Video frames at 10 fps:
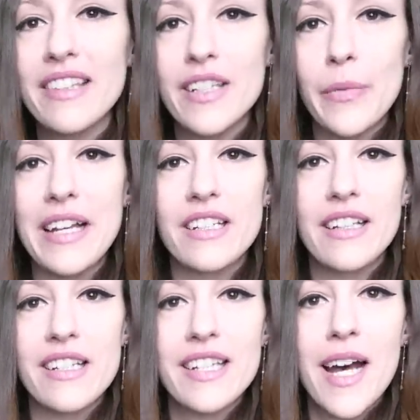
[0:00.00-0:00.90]
That's why it
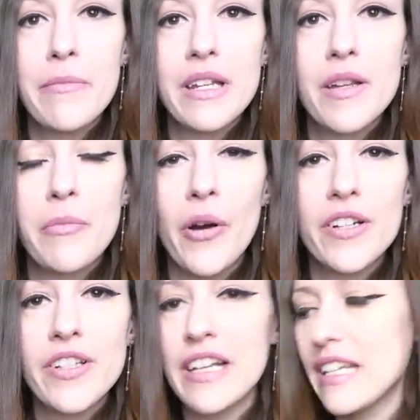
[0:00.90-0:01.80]
doesn't come in a
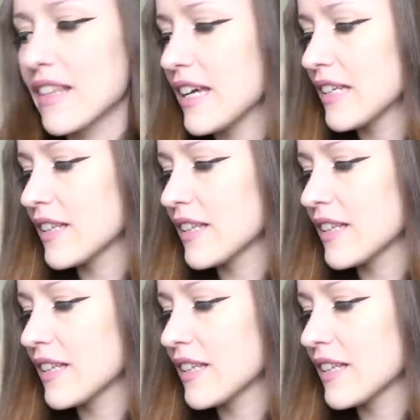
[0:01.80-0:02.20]
box or anything.